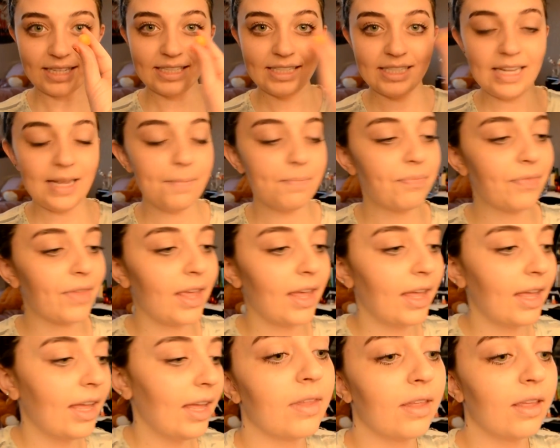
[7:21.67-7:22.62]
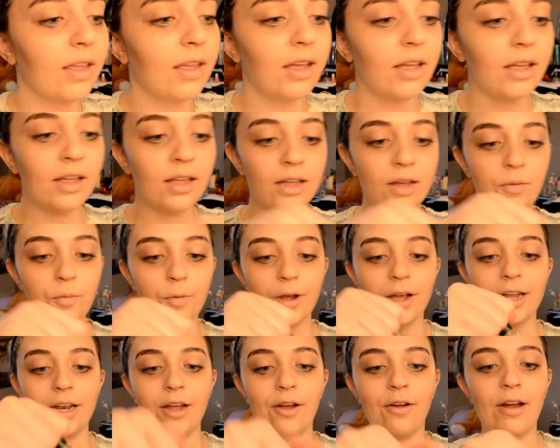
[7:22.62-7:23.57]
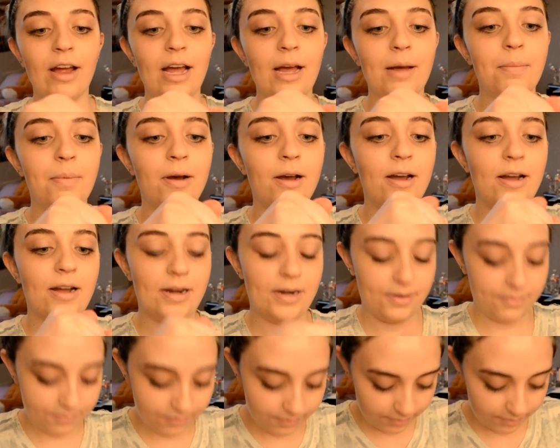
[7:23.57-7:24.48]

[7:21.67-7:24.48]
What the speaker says: see? We're gonna grab our